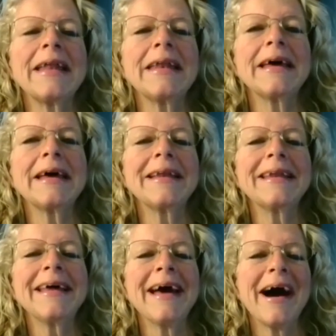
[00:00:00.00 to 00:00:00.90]
and
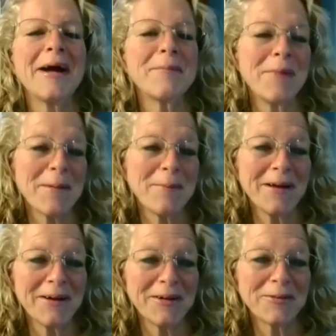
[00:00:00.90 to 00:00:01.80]
then I met my
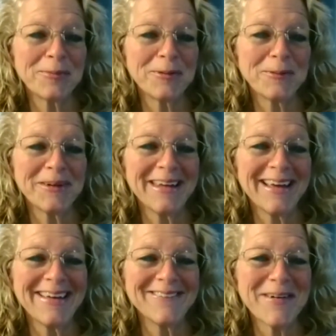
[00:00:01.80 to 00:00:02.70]
husband
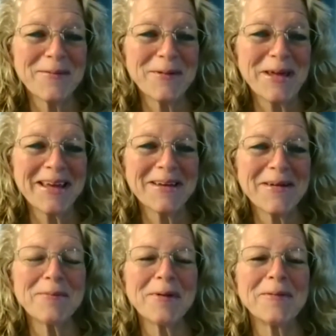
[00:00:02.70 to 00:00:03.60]
one weekend
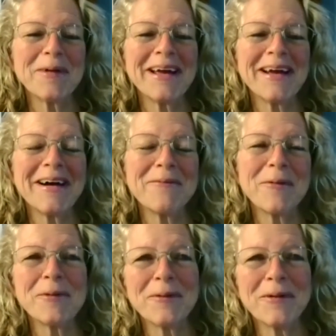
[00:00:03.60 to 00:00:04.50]
on my way
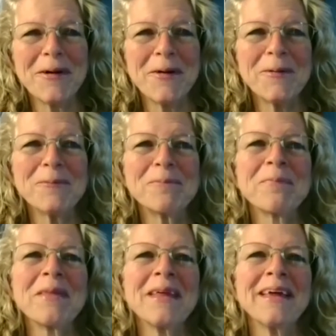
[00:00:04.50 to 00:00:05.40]
when we were home.
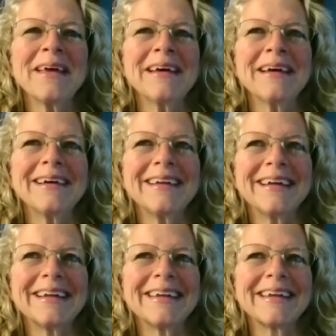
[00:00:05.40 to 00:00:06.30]
And
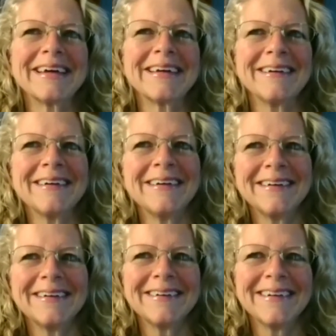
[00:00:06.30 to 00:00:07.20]
then it's like,
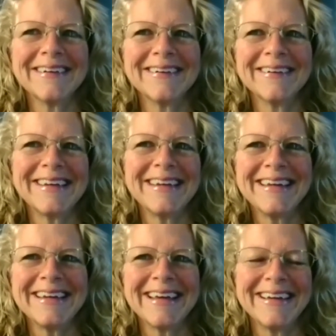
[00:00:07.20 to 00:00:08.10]
oh, the
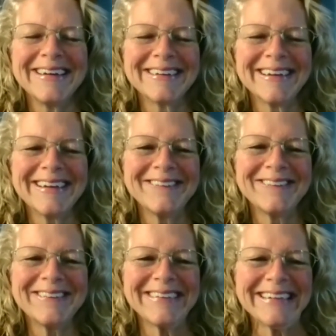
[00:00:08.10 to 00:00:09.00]
teenage life,
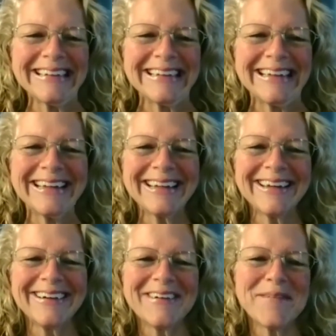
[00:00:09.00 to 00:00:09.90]
you're just like,
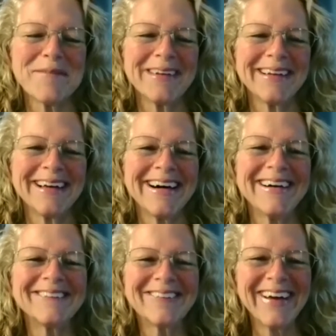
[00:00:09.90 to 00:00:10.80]
oh, I'm in
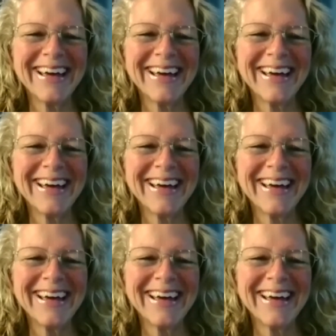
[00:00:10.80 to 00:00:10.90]
love.